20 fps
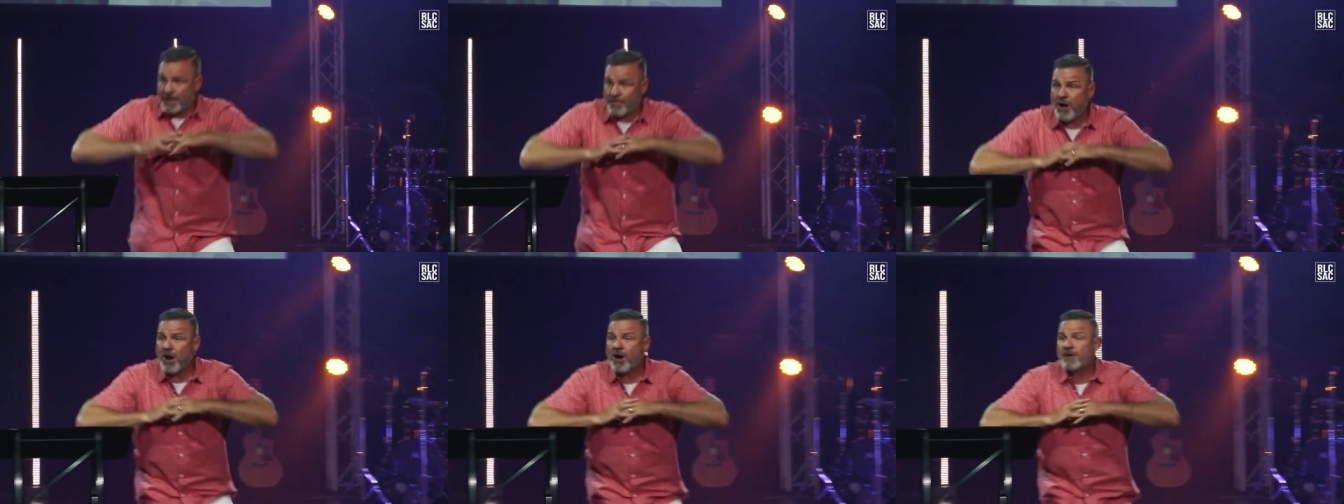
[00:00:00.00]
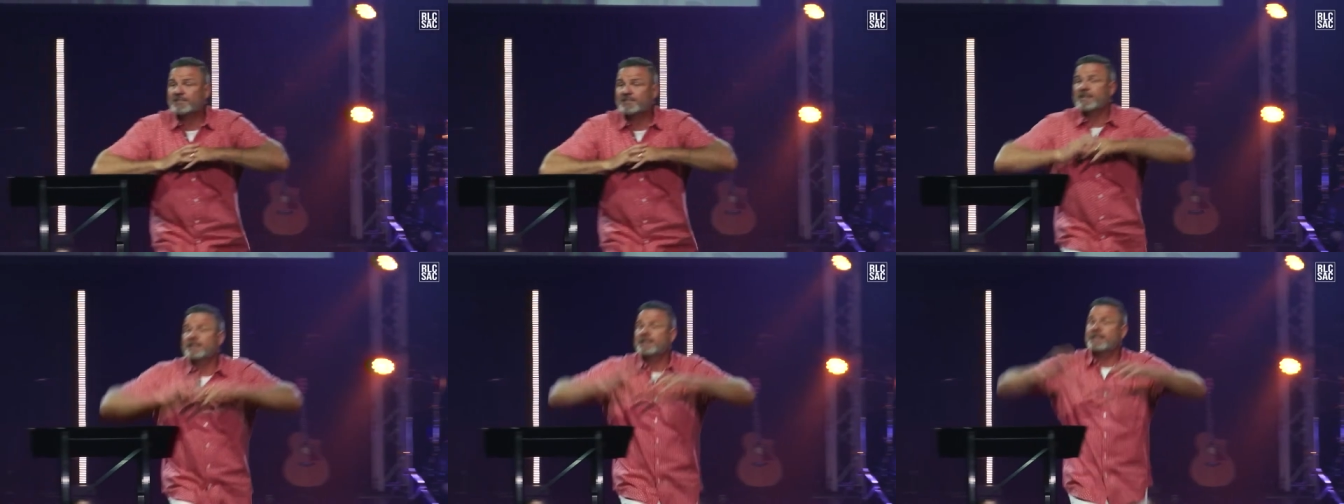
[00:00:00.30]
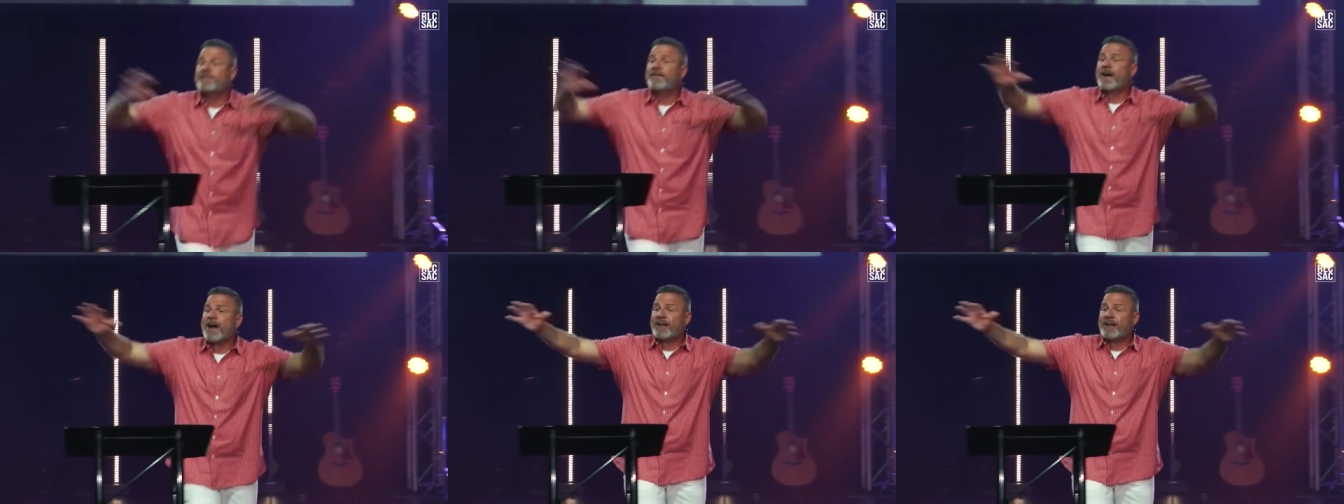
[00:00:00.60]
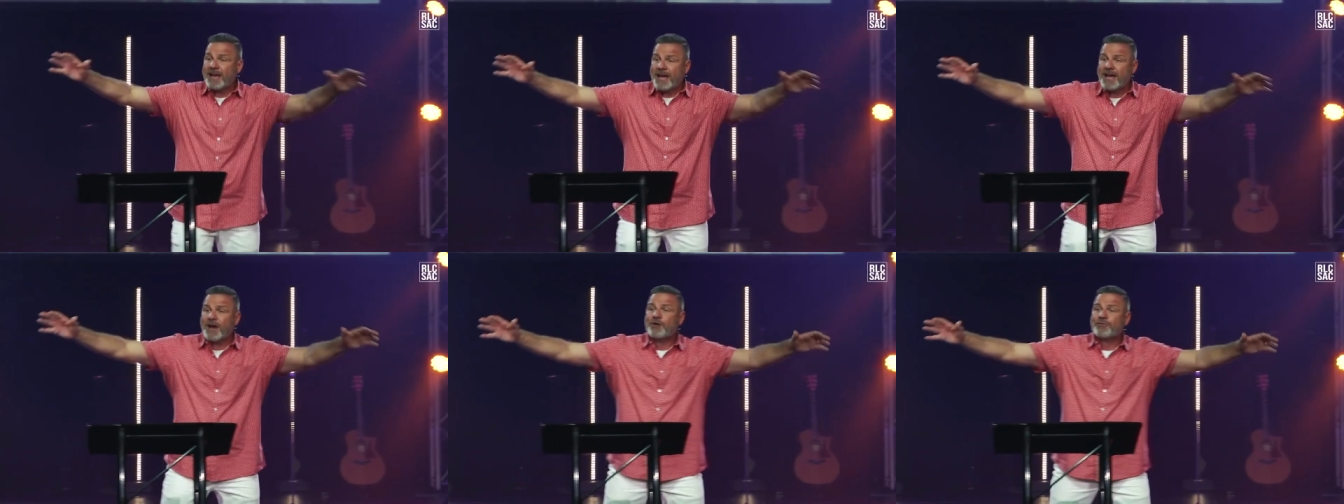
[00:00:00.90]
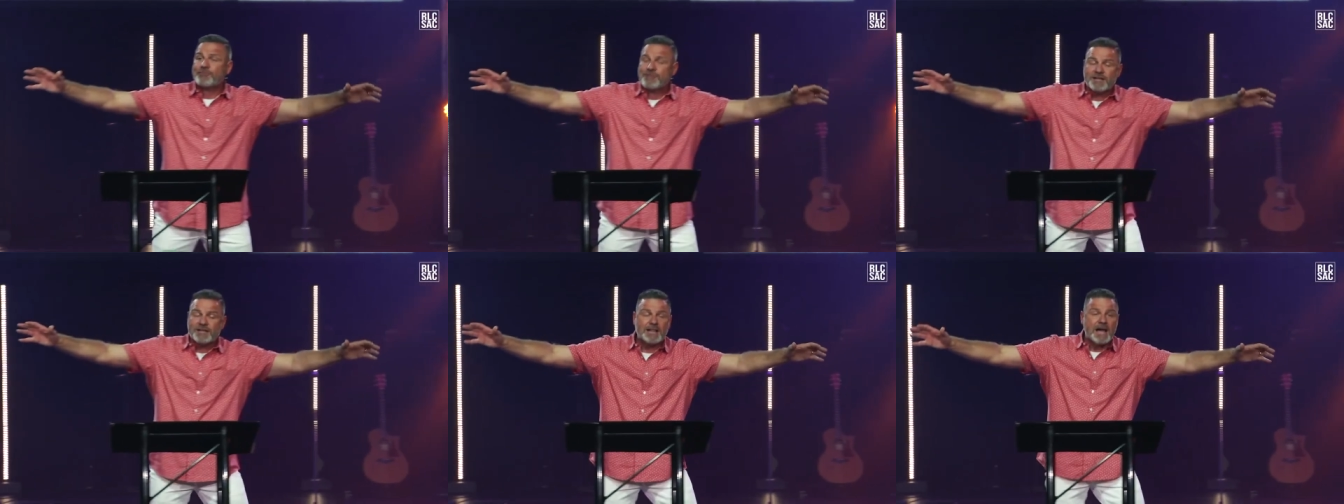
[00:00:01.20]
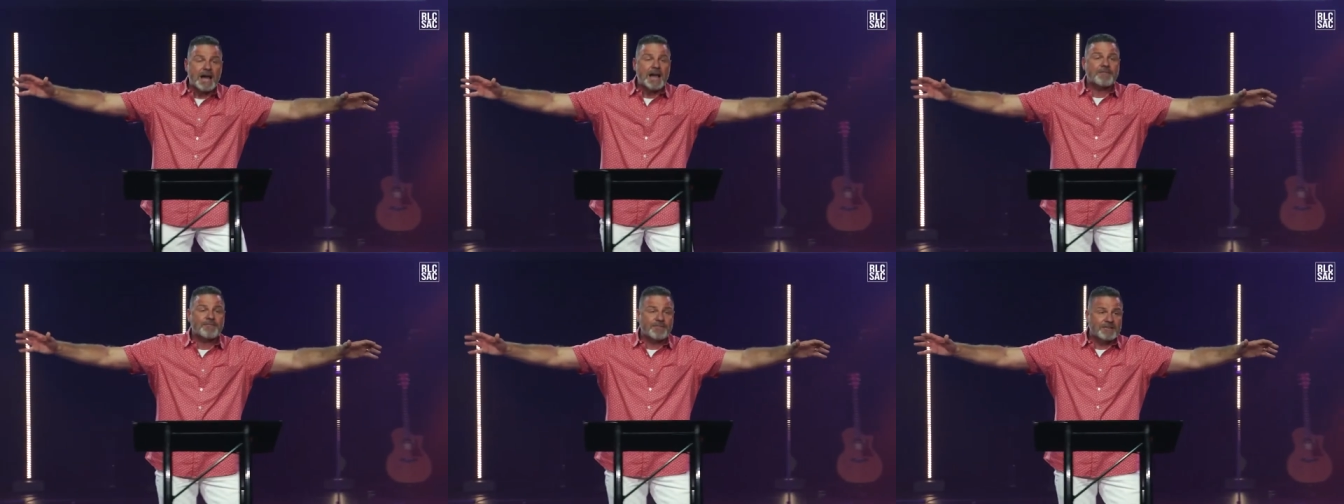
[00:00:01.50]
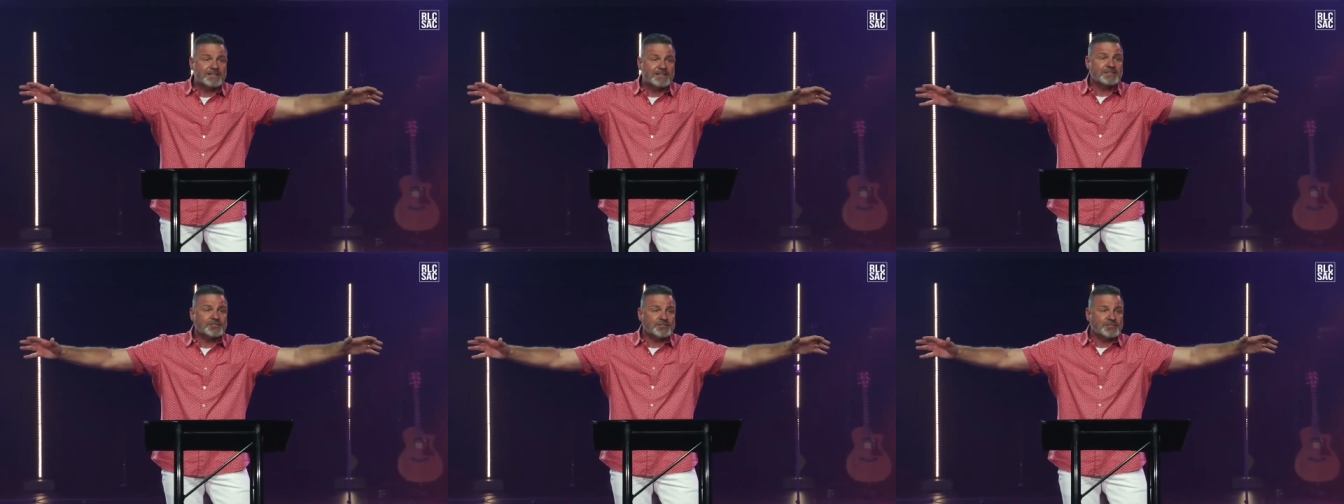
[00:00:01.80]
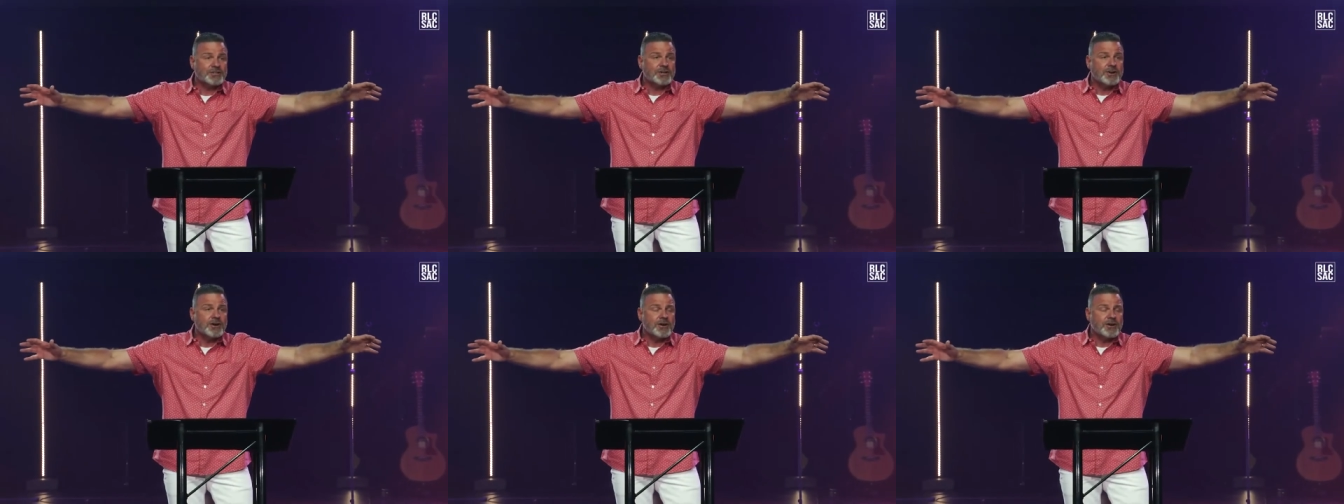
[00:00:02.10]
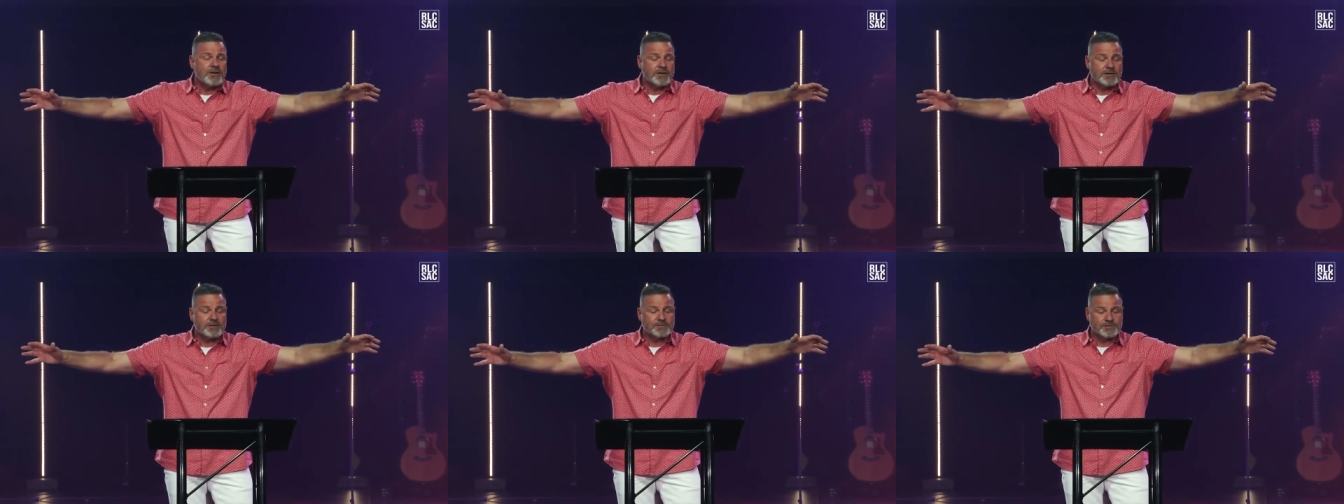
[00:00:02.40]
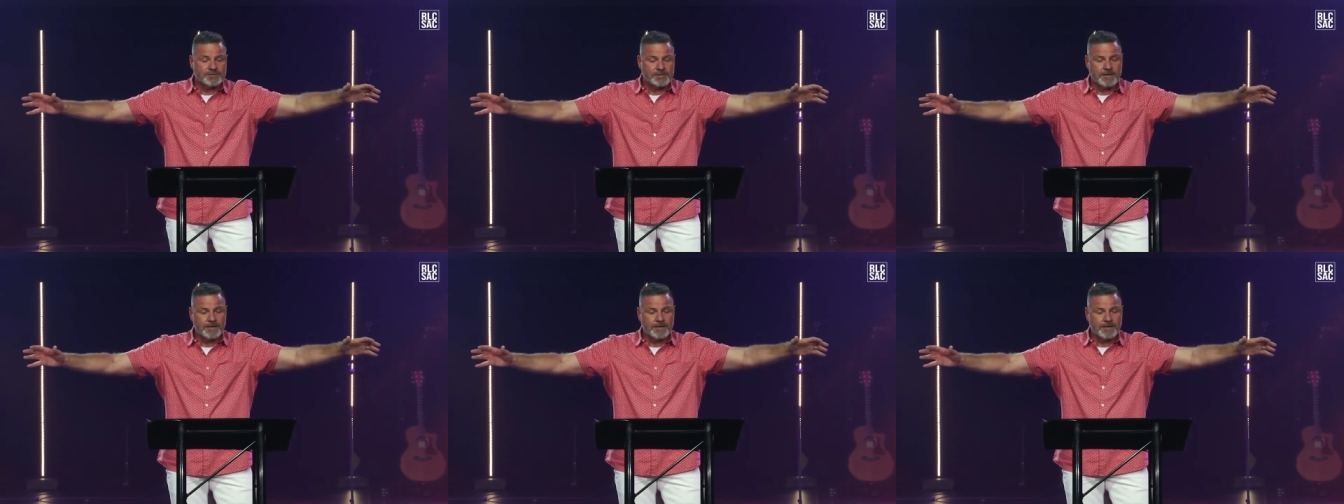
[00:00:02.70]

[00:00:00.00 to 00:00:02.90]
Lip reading: come on, to live out a healthy life in this church.